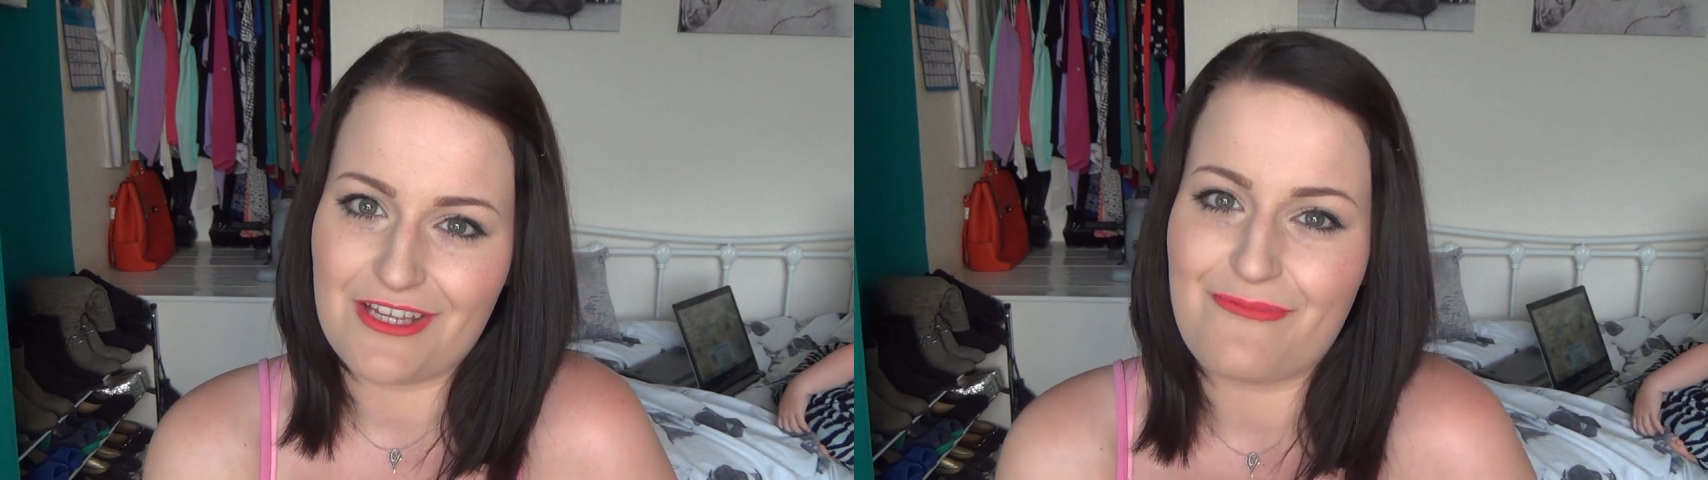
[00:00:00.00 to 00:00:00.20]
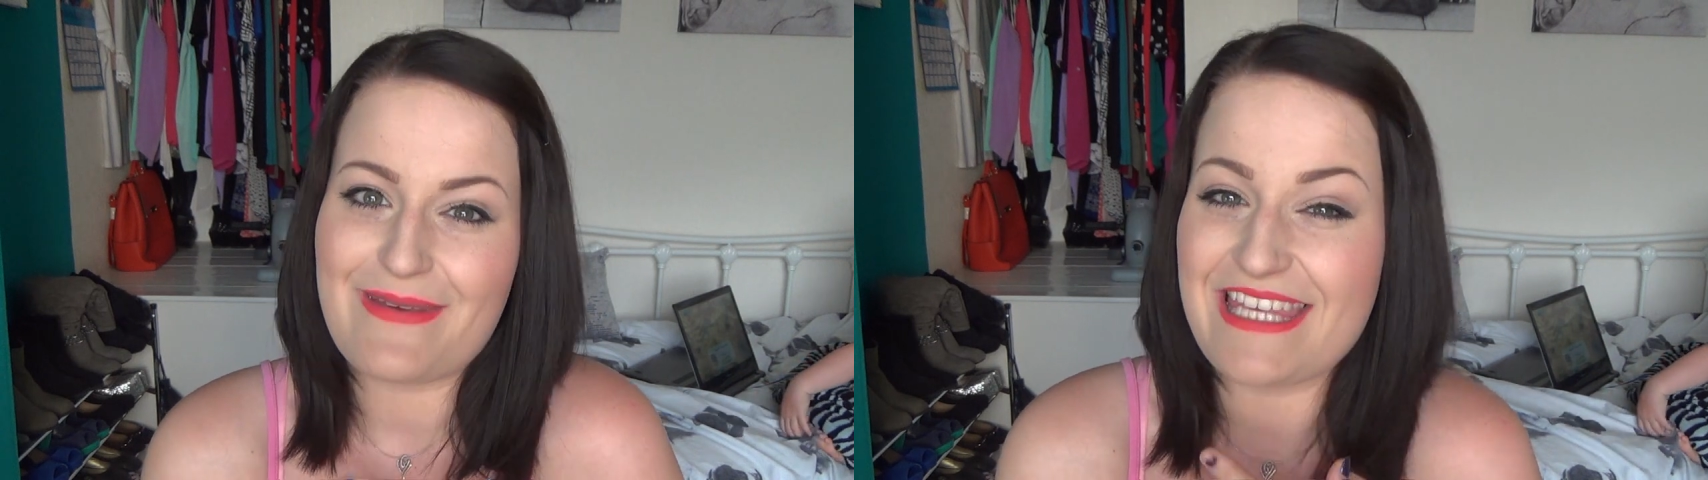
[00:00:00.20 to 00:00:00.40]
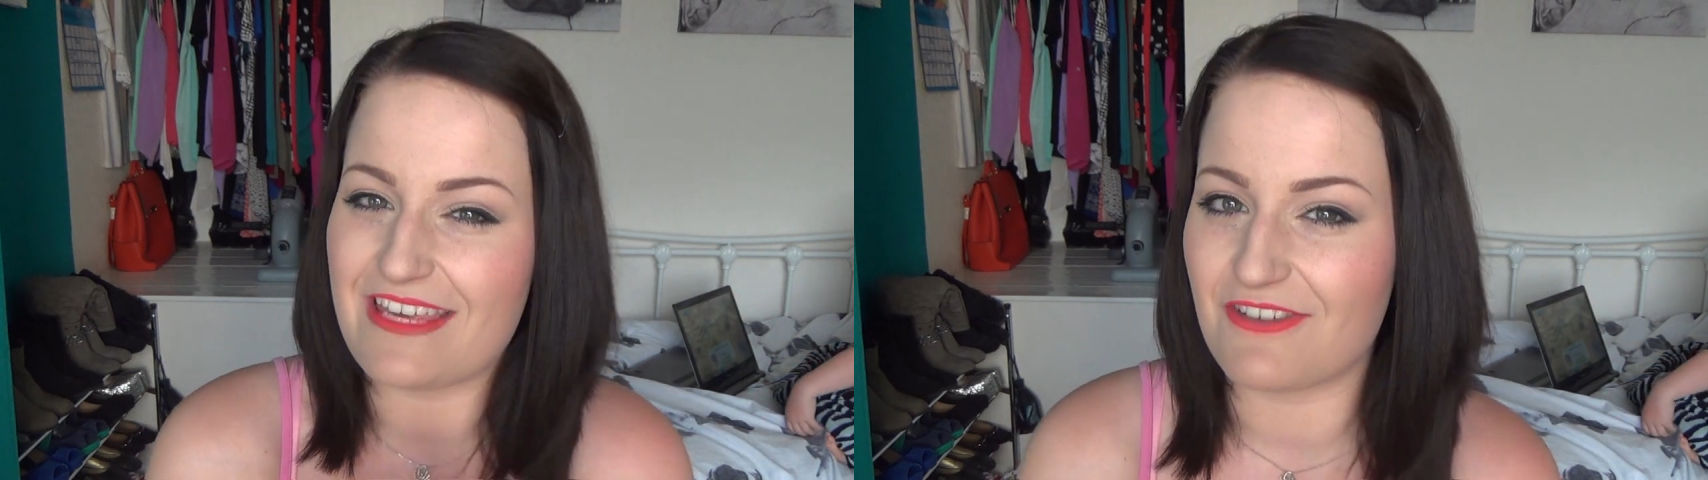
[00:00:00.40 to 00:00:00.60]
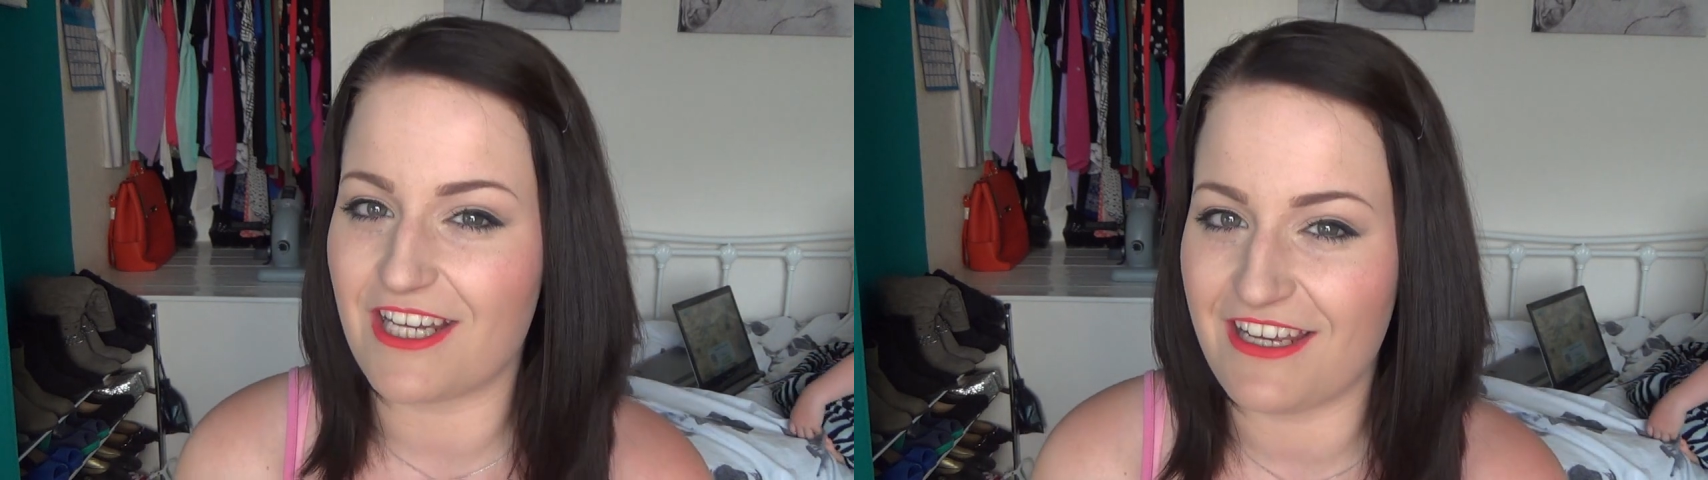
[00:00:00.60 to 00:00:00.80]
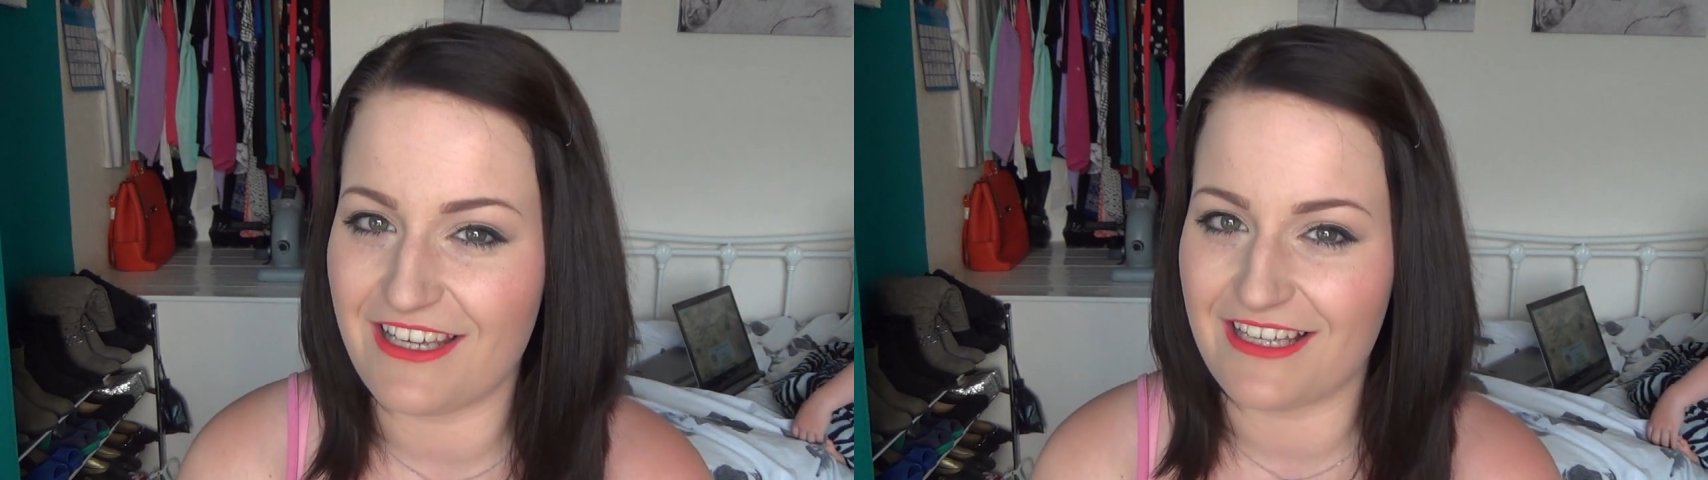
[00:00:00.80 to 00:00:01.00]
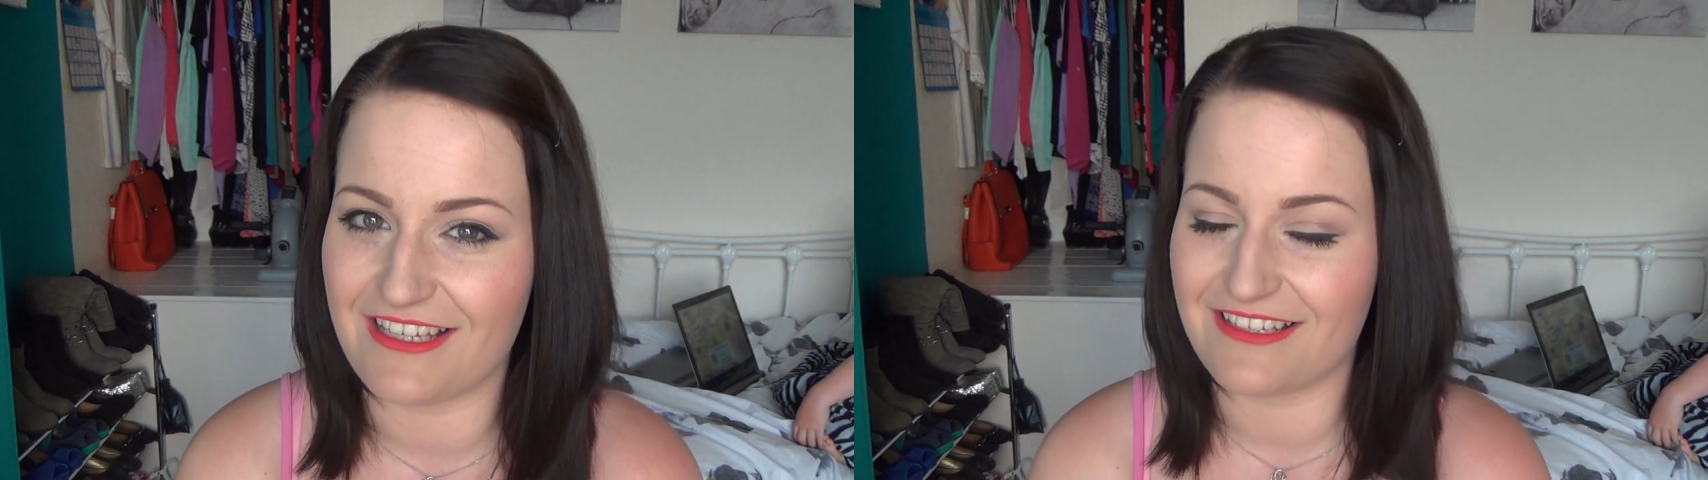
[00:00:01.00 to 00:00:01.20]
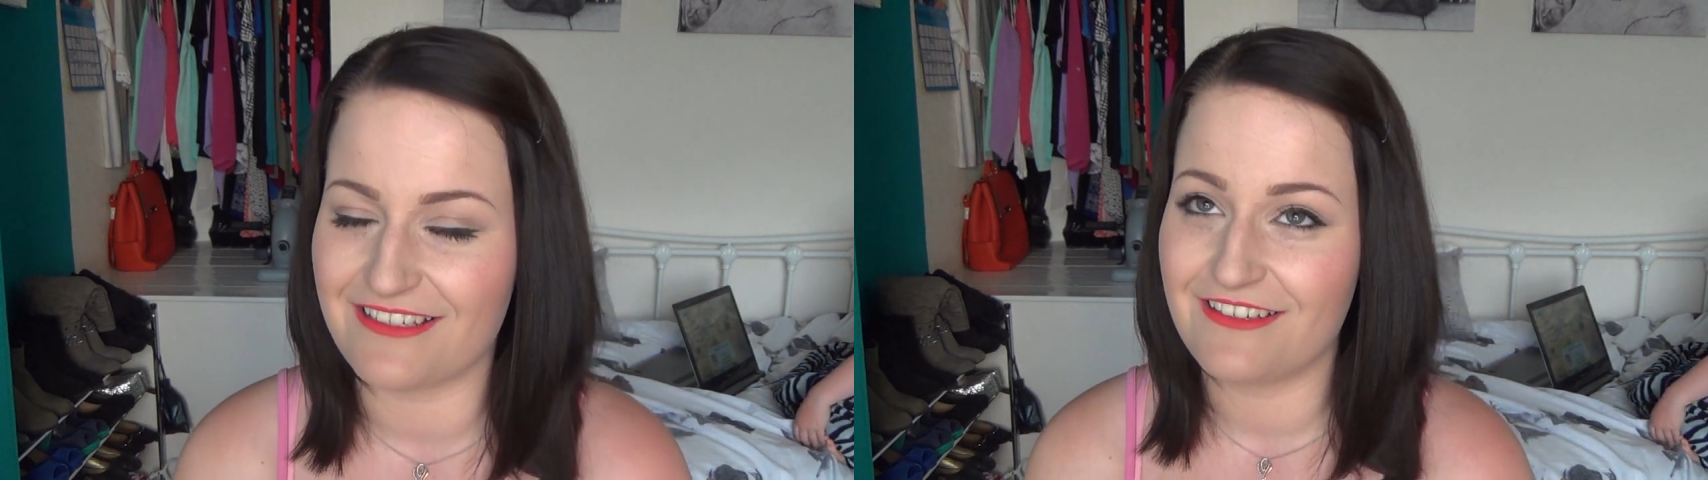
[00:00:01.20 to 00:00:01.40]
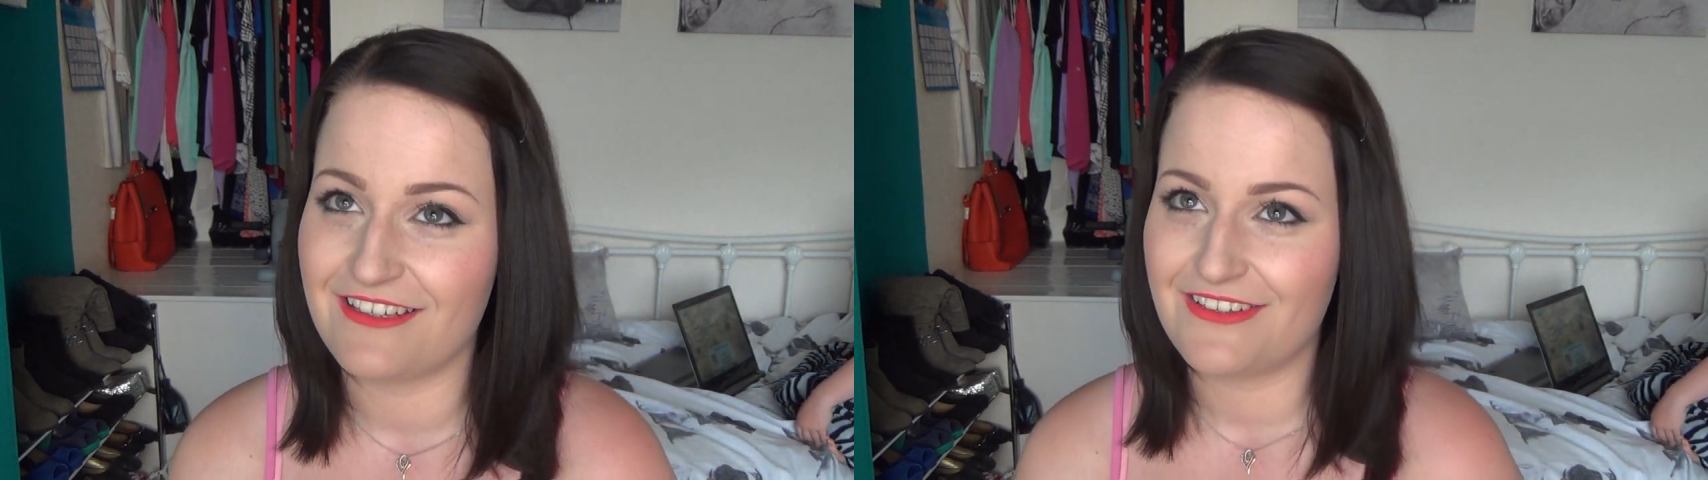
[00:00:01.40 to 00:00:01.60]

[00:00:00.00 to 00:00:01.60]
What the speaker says: you've been given it, and